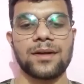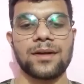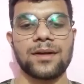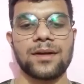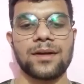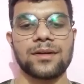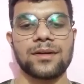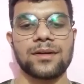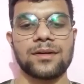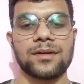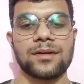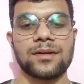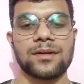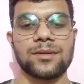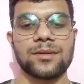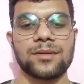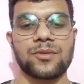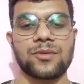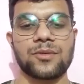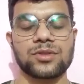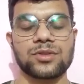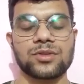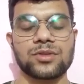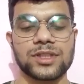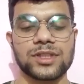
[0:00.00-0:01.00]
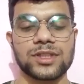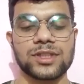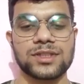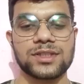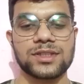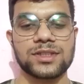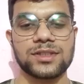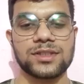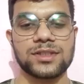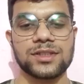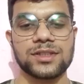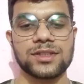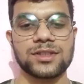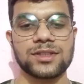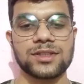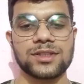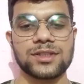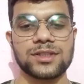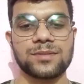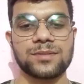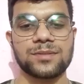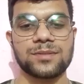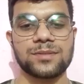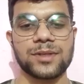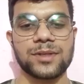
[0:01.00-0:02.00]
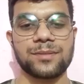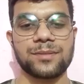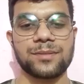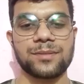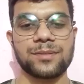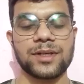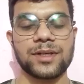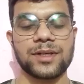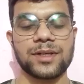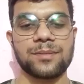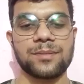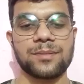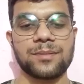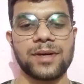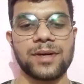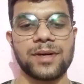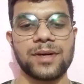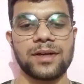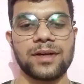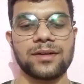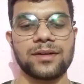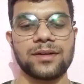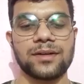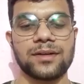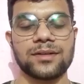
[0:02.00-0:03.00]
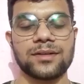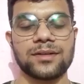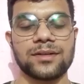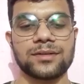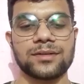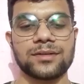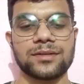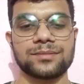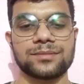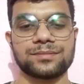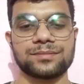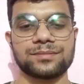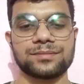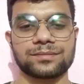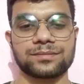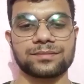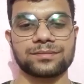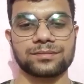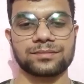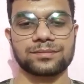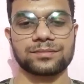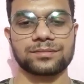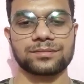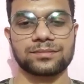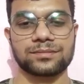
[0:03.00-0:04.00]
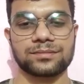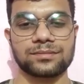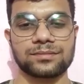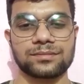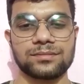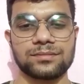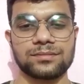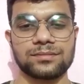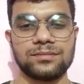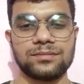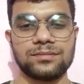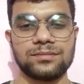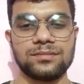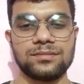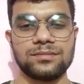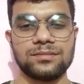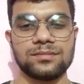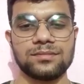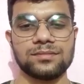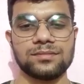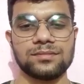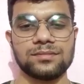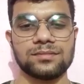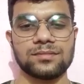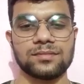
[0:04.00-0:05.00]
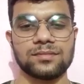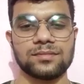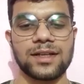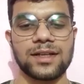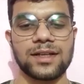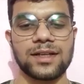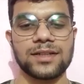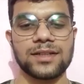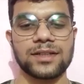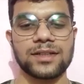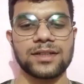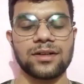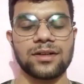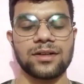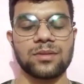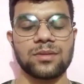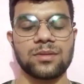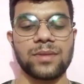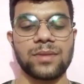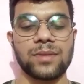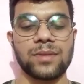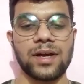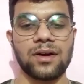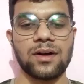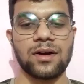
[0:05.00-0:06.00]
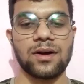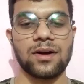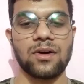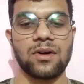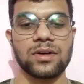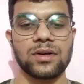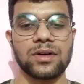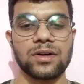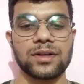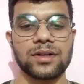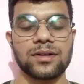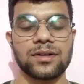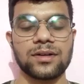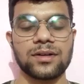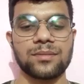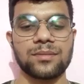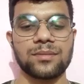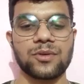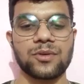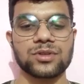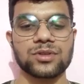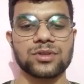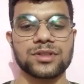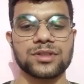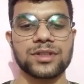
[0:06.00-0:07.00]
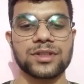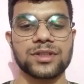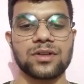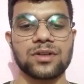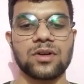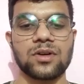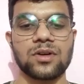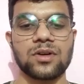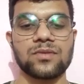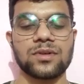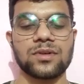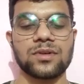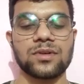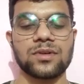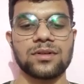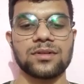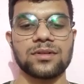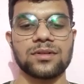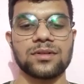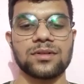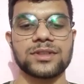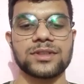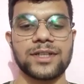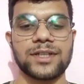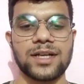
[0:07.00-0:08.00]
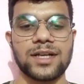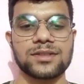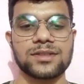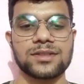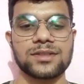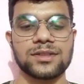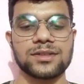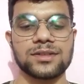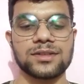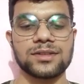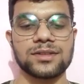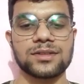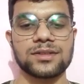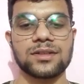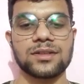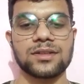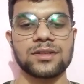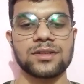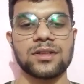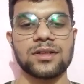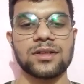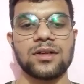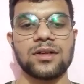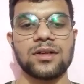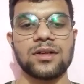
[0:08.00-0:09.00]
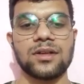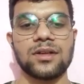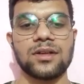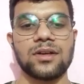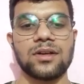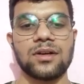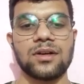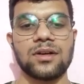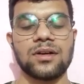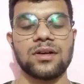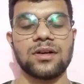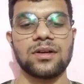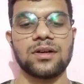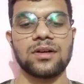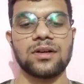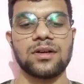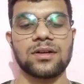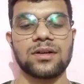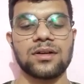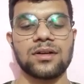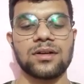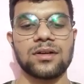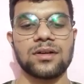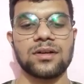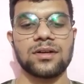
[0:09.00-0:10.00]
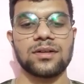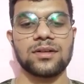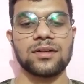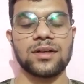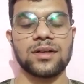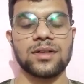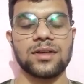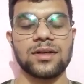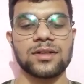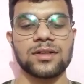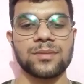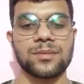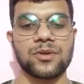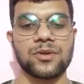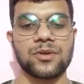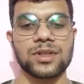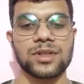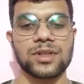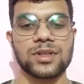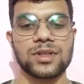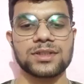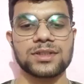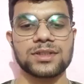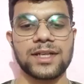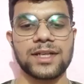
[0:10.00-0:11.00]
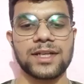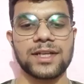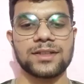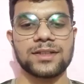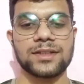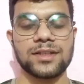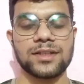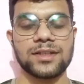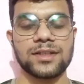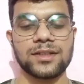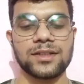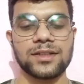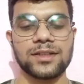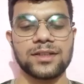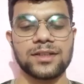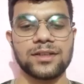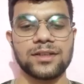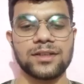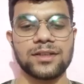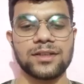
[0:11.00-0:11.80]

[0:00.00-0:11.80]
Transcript: sterilizing or by hot processing of cheddar cheese or other products like dahi, yogurt, which is prepared by adding various cultures in the milk.